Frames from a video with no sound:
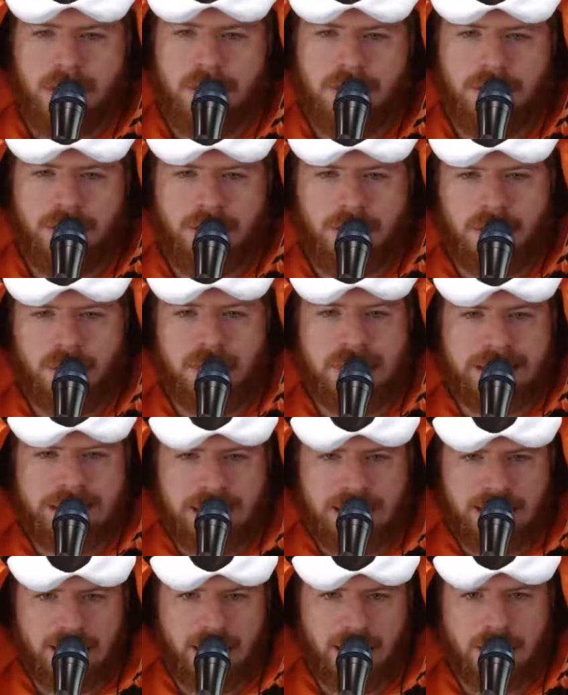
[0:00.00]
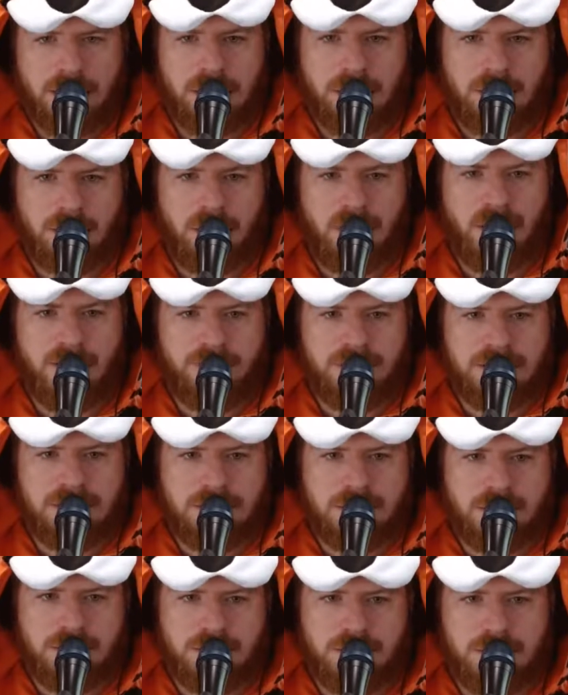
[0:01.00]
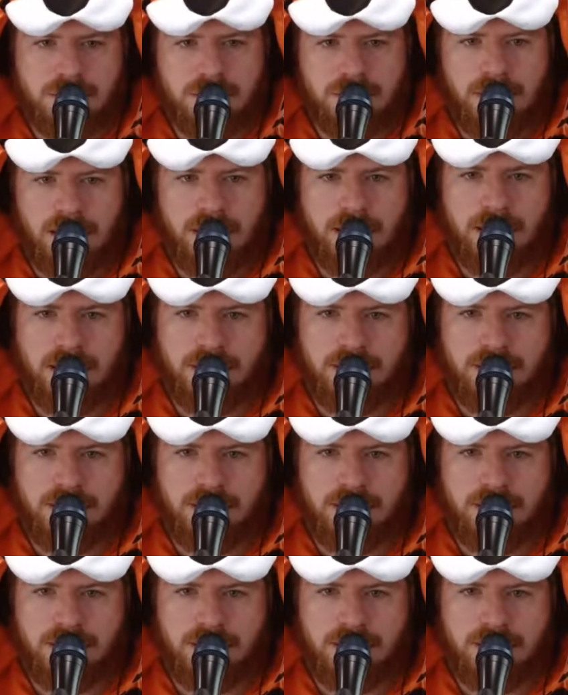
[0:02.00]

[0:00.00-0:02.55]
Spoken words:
the beginning of it, right?